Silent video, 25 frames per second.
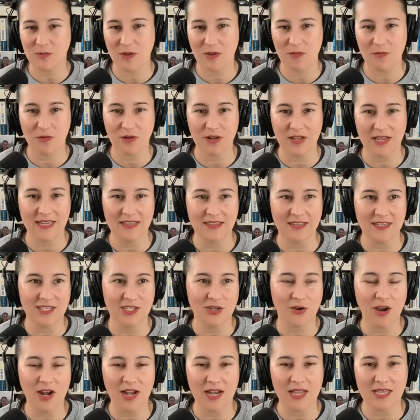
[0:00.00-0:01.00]
we will clean the
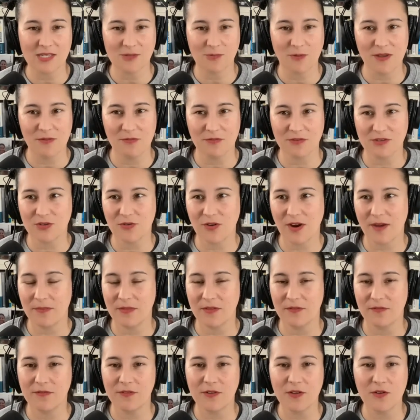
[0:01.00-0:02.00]
toilets, we will scrub
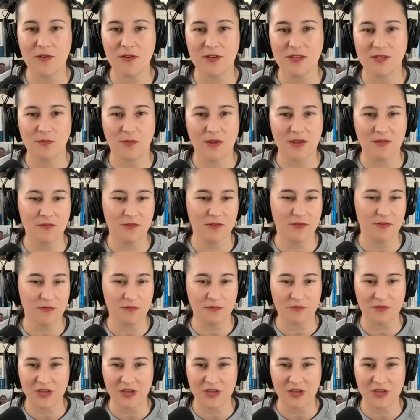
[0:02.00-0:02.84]
the floors, we will,